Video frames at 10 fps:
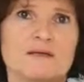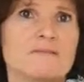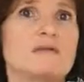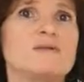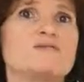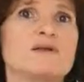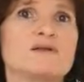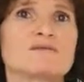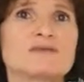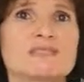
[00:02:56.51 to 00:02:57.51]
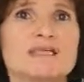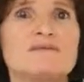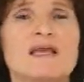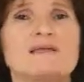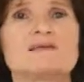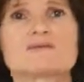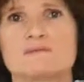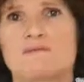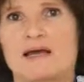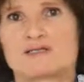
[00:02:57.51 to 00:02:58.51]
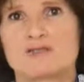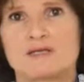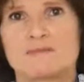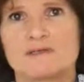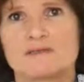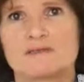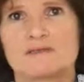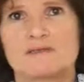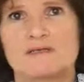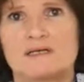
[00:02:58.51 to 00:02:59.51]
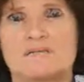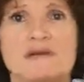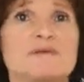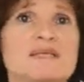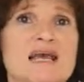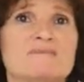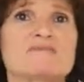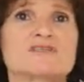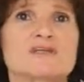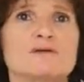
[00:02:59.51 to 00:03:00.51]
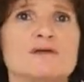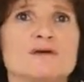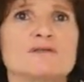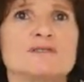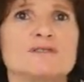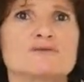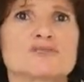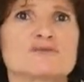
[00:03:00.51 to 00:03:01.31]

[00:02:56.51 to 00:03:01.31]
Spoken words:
Maybe you've been on the receiving end of some bad treatment. Maybe it's happened for so long that you just